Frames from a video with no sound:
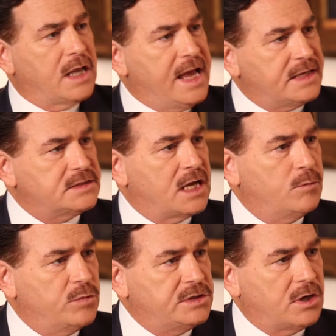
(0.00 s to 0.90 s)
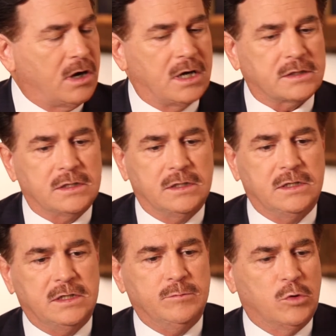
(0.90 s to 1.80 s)
last time we talked,
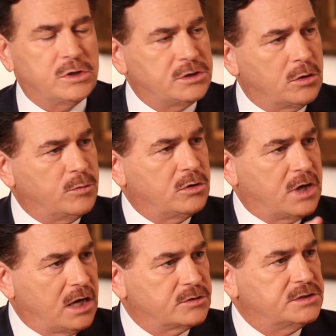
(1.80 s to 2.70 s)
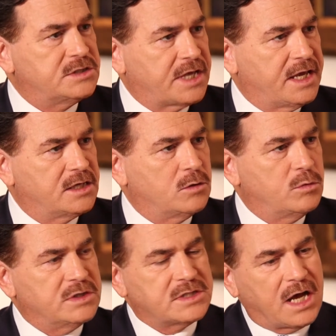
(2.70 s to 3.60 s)
the Moritomo Gakuen scandal
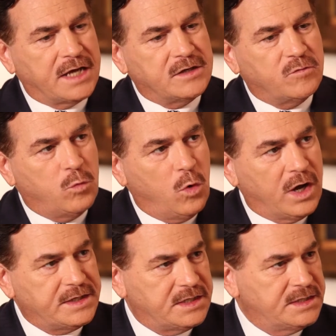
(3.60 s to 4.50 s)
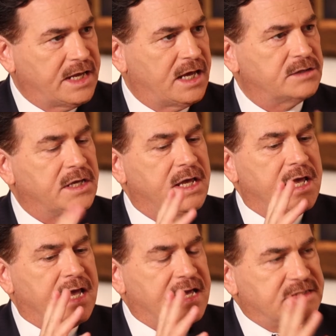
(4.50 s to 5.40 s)
was kind of winding down.
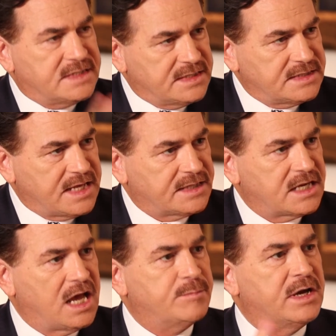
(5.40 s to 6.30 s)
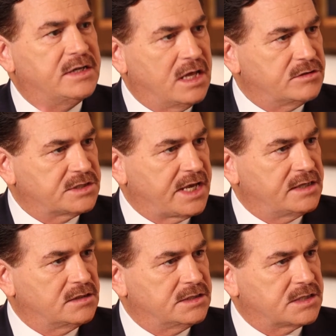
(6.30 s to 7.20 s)
And since that time, another
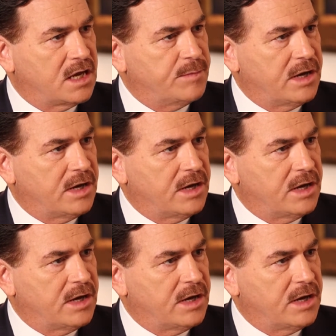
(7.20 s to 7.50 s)
scandal has come